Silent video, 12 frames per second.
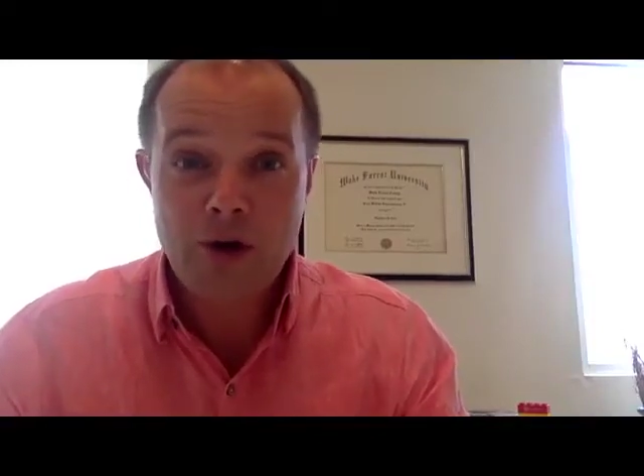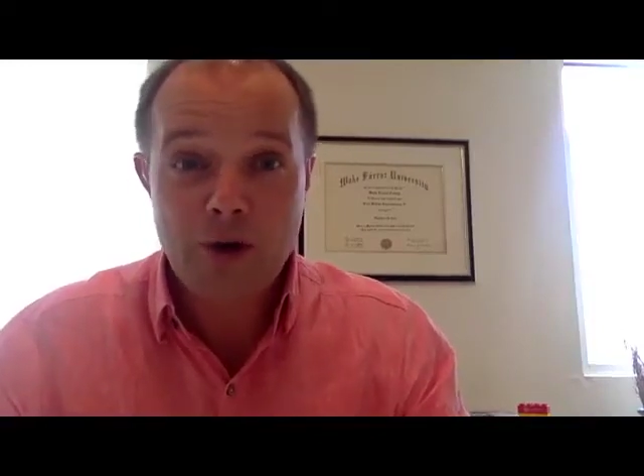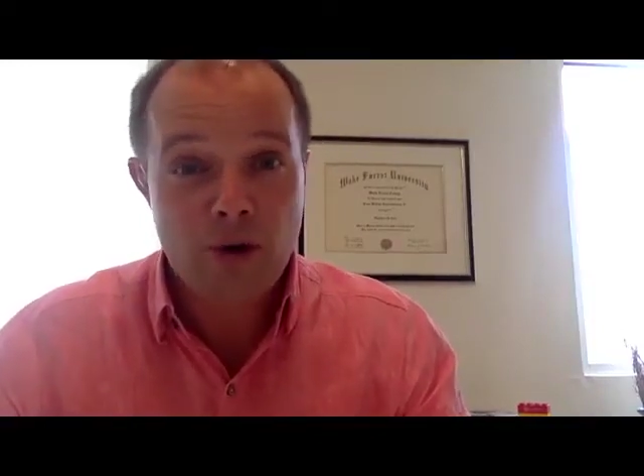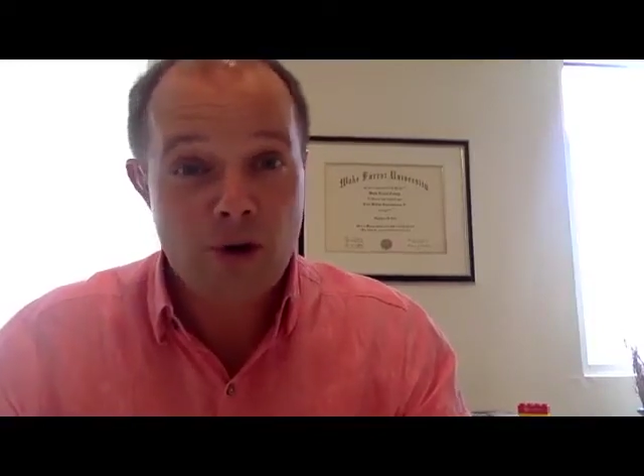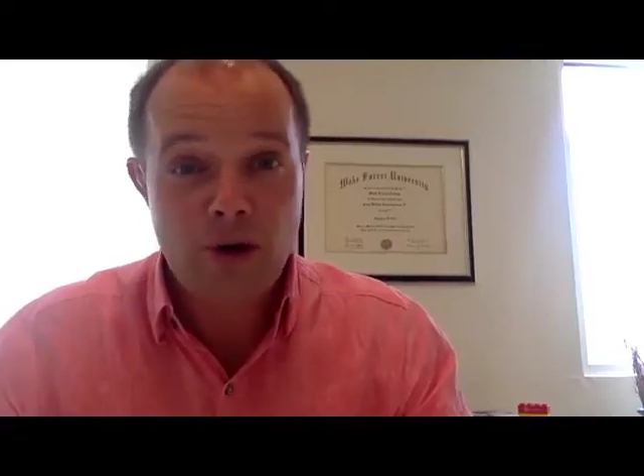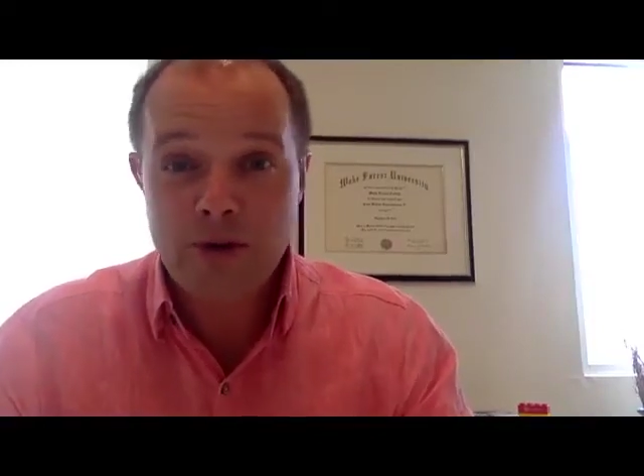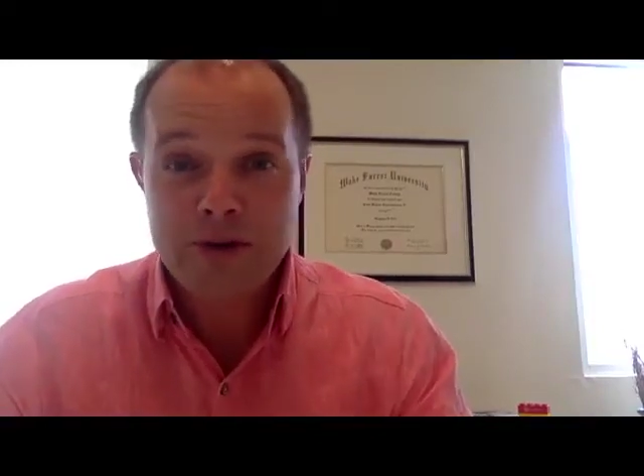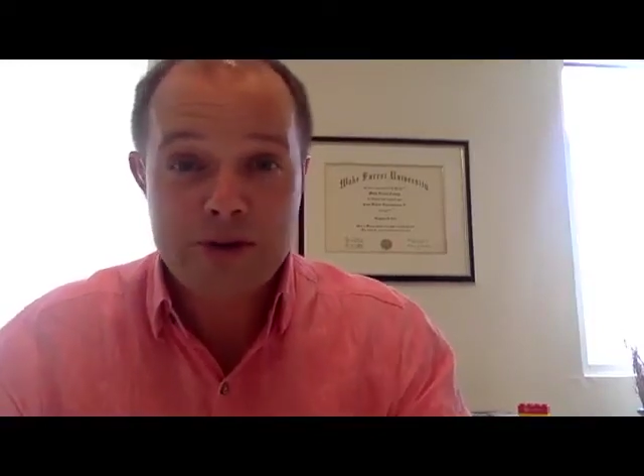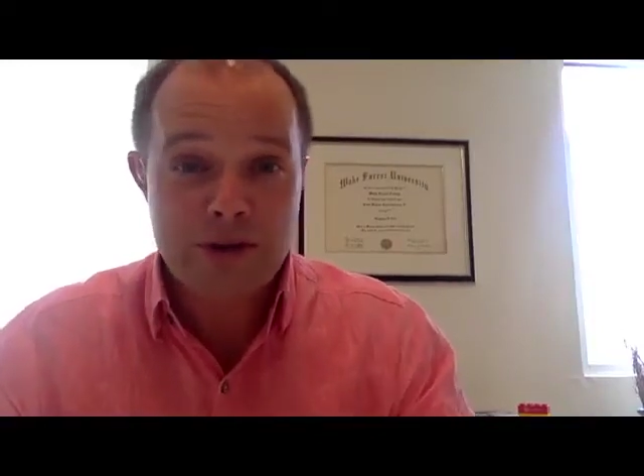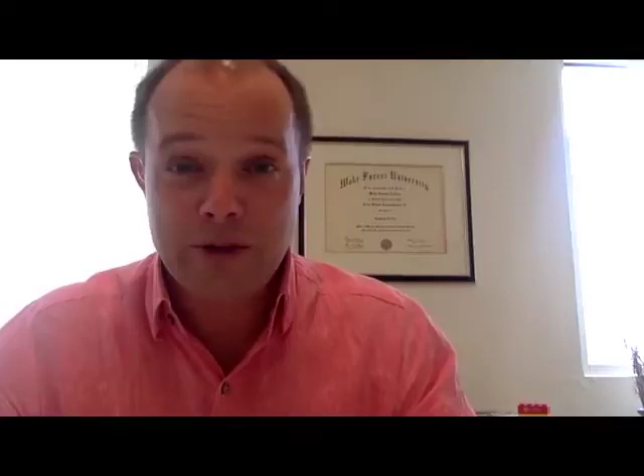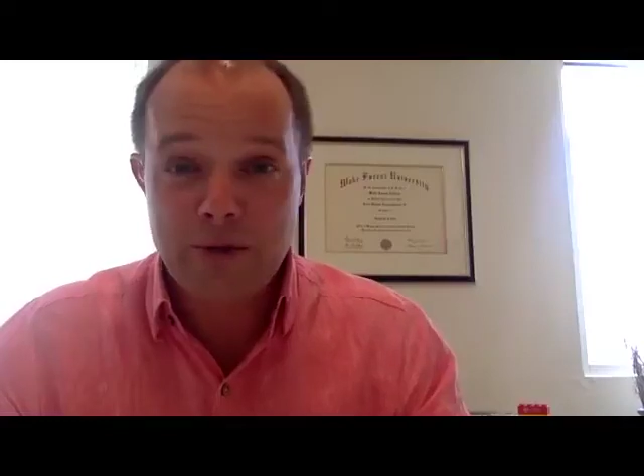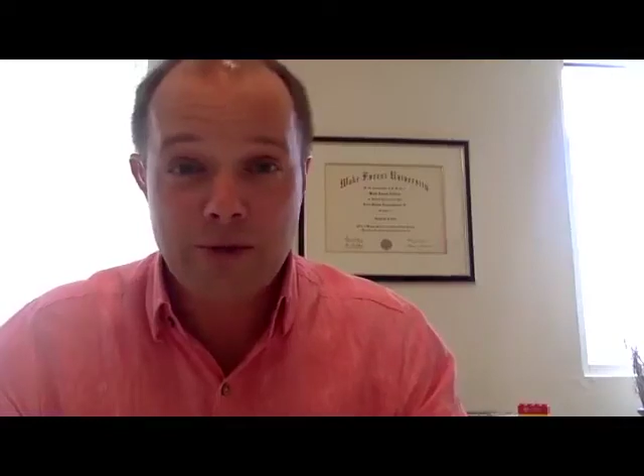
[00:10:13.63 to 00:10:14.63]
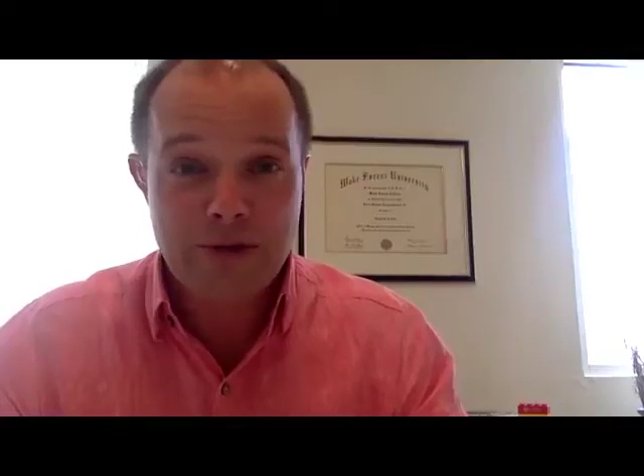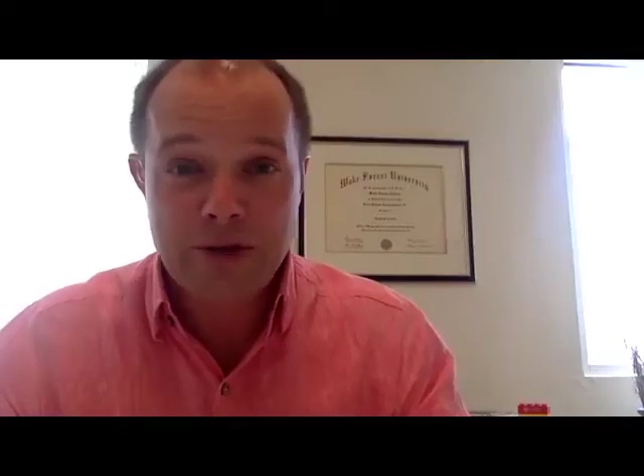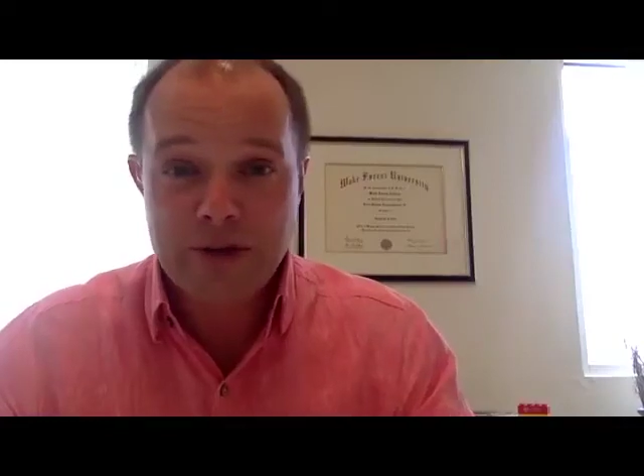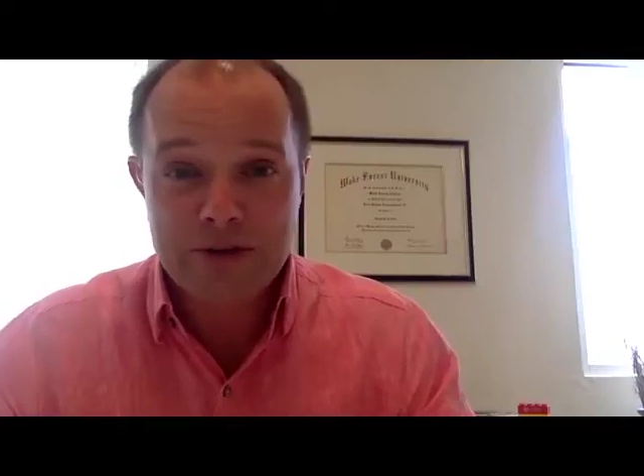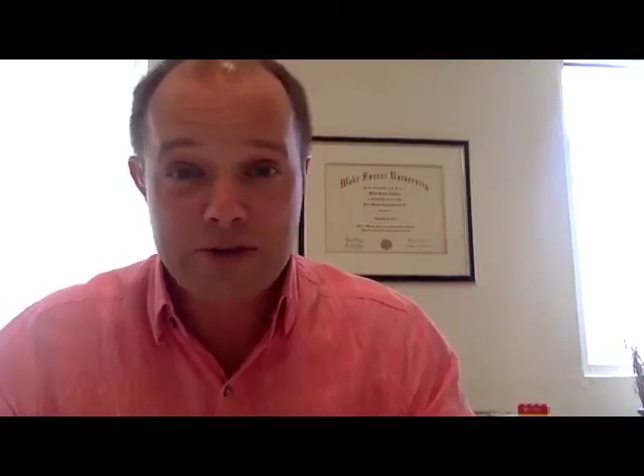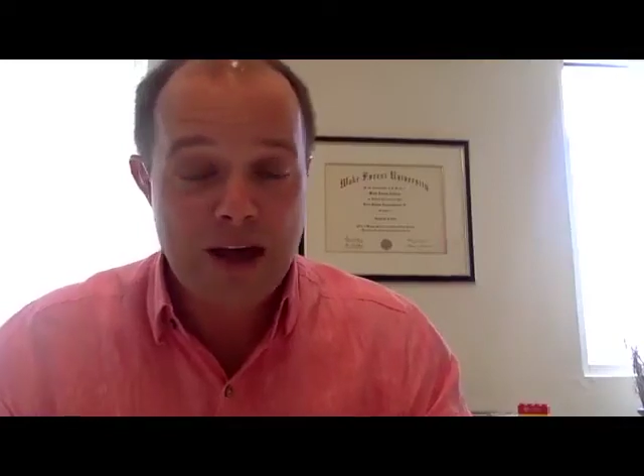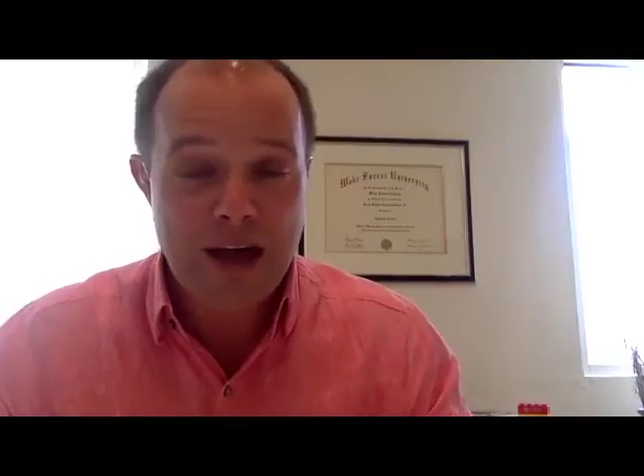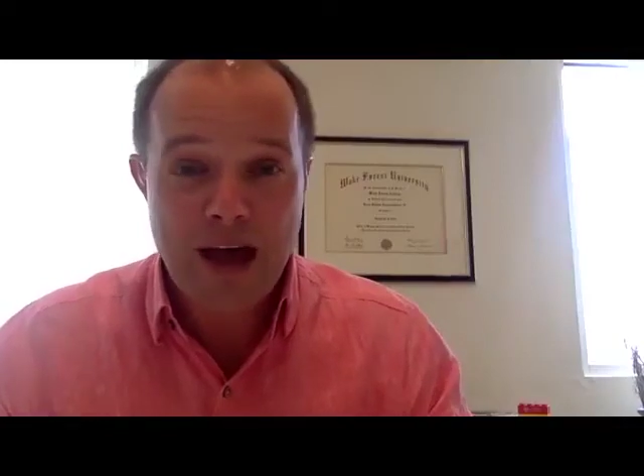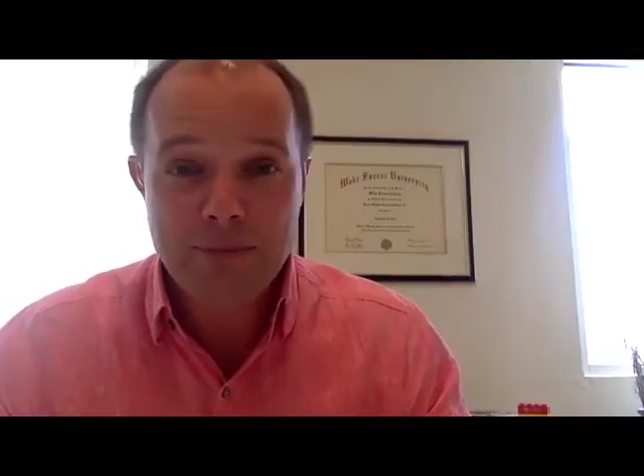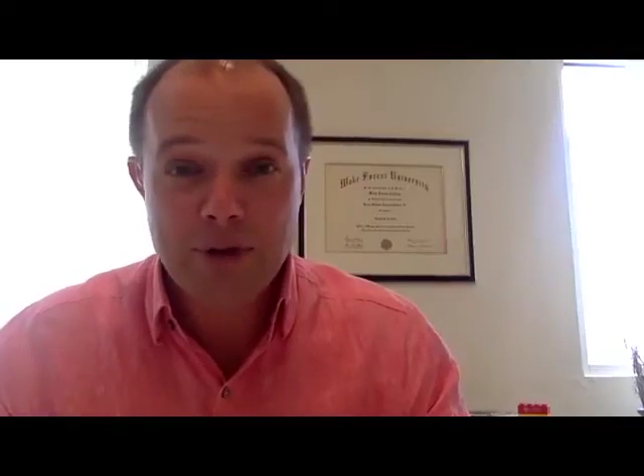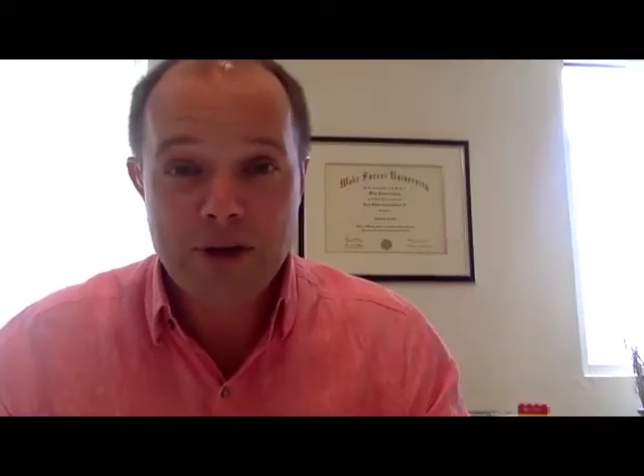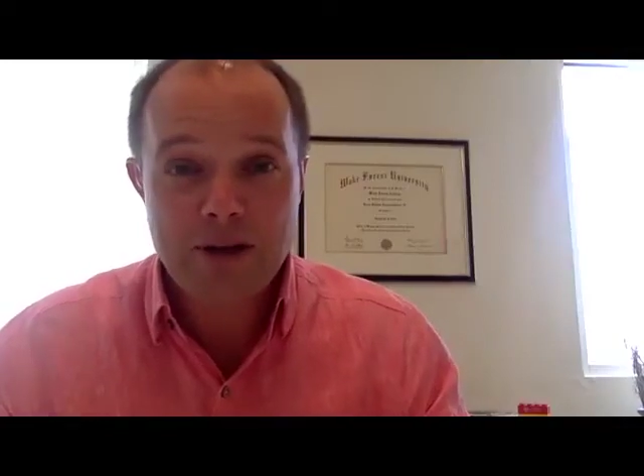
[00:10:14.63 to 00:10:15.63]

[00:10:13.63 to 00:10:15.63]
or all these little things that happen.